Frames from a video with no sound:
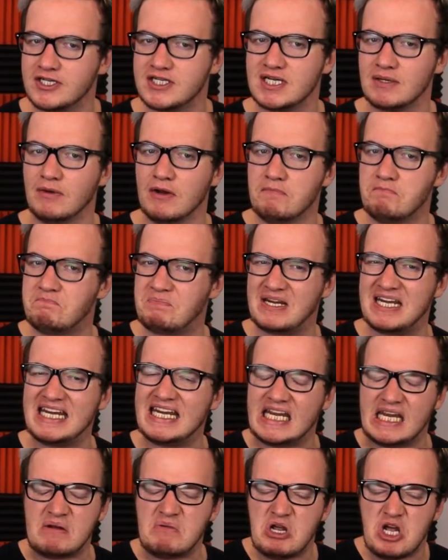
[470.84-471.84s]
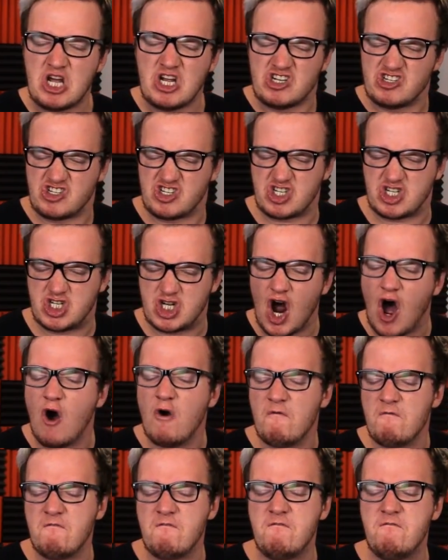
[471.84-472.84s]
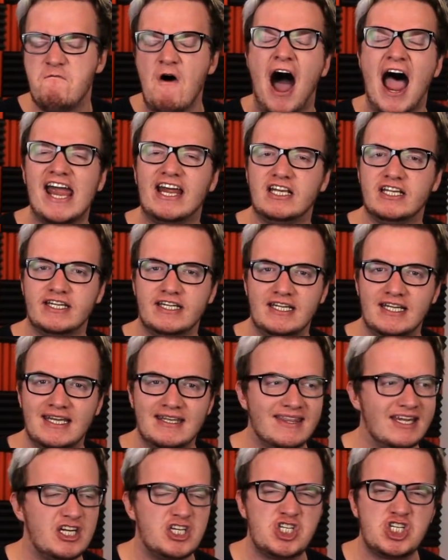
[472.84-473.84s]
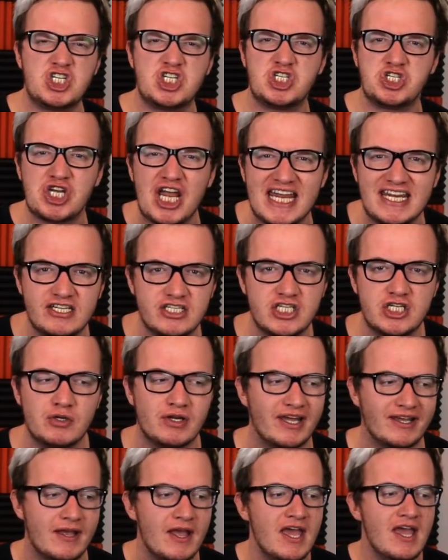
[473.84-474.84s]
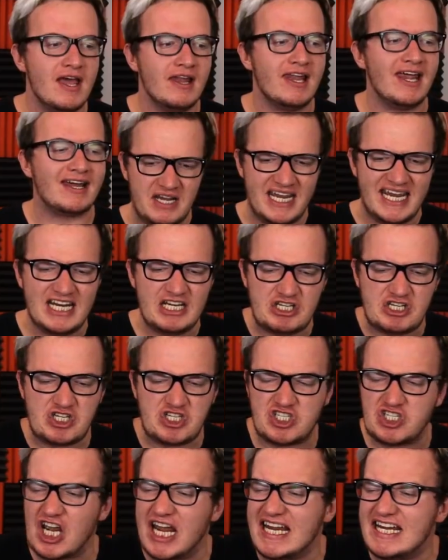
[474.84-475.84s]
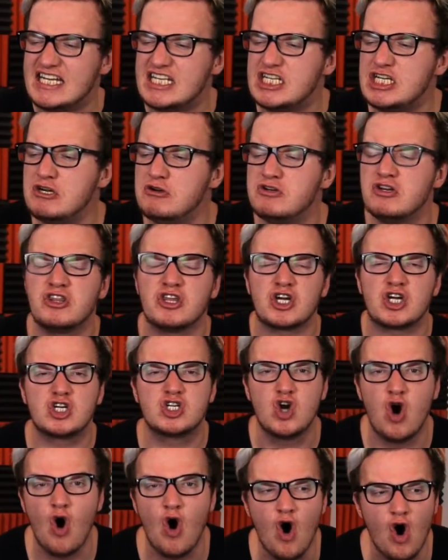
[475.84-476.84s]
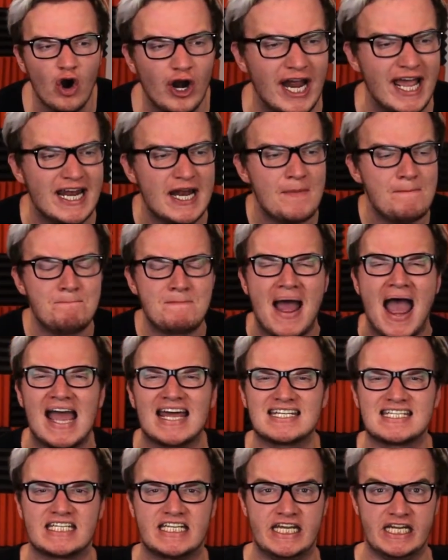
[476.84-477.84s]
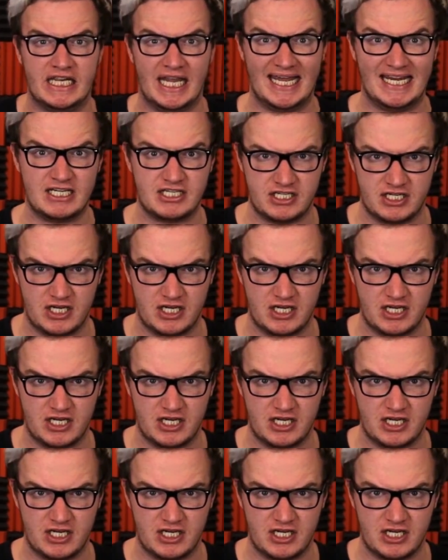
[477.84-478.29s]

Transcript: someone pee so violently that it shakes you, like it shakes you to the core, it emasculates